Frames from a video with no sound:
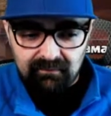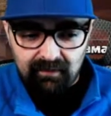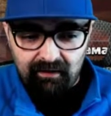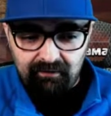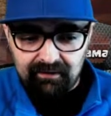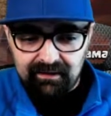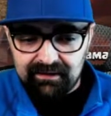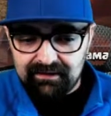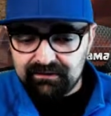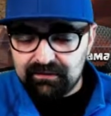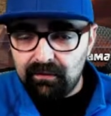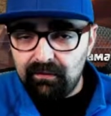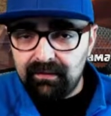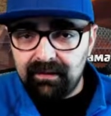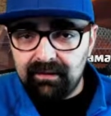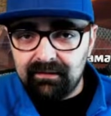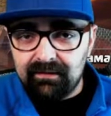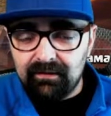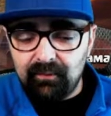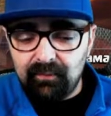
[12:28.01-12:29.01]
Everything is going
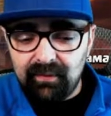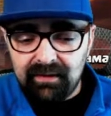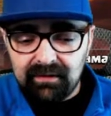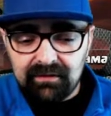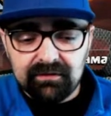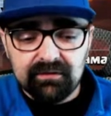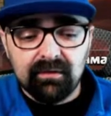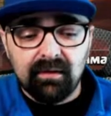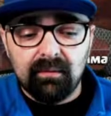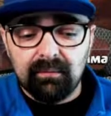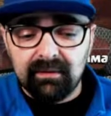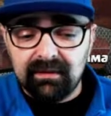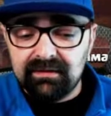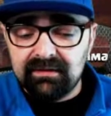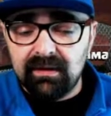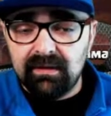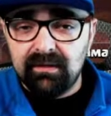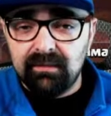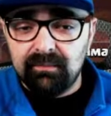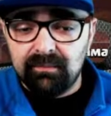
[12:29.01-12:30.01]
into the base, so I'm going to
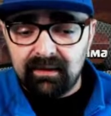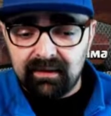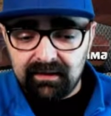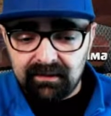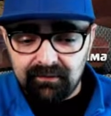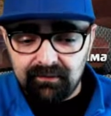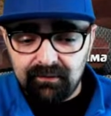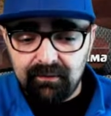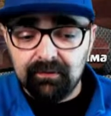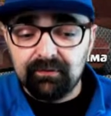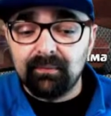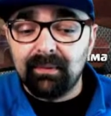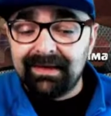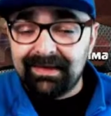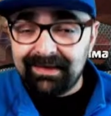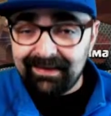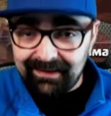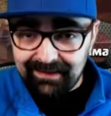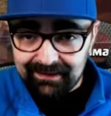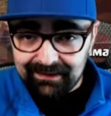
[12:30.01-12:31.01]
send in my heroes, my
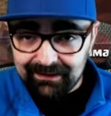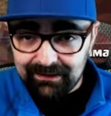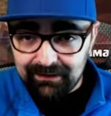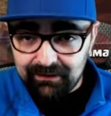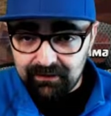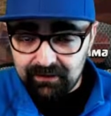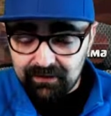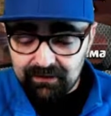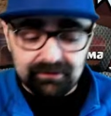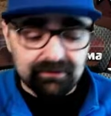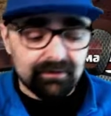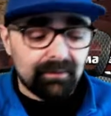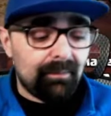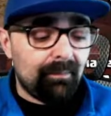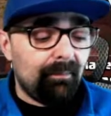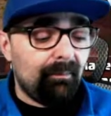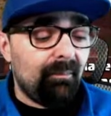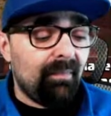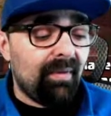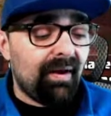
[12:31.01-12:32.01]
healers,
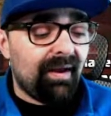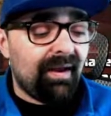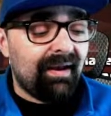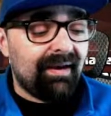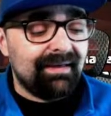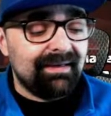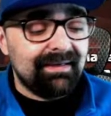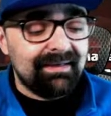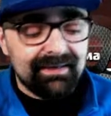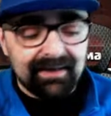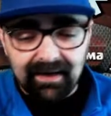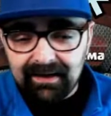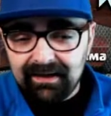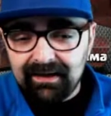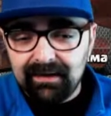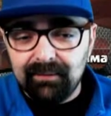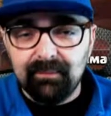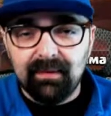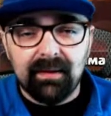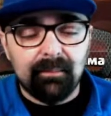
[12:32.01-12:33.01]
my
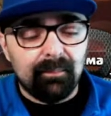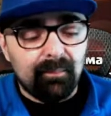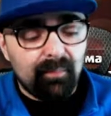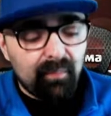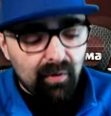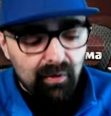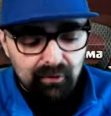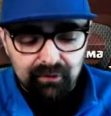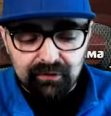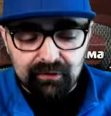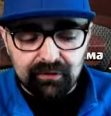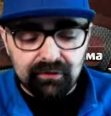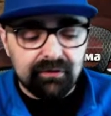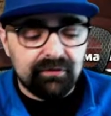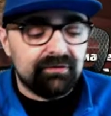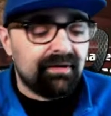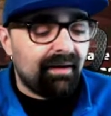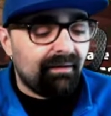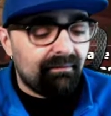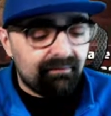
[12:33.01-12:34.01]
Yeti, my
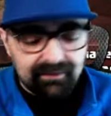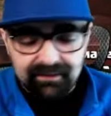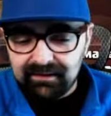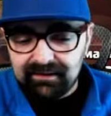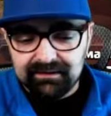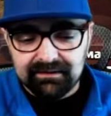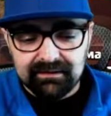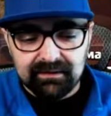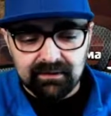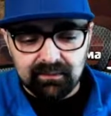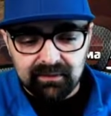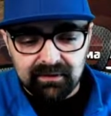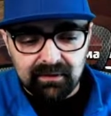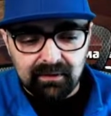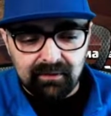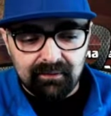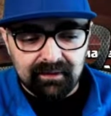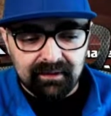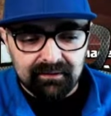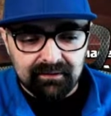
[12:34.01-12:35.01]
bowlers. Everything is going to be
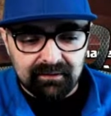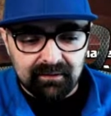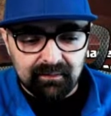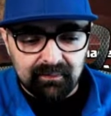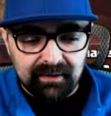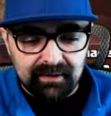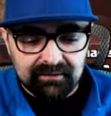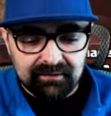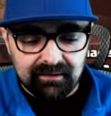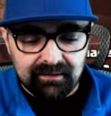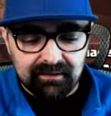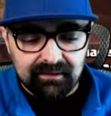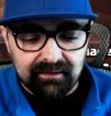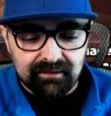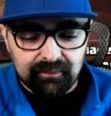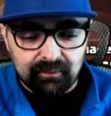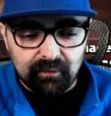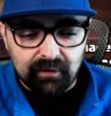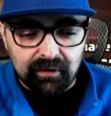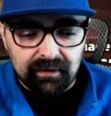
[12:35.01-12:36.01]
going into the base at
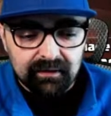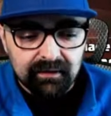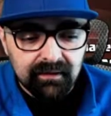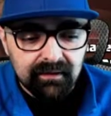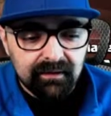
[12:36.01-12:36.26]
this point.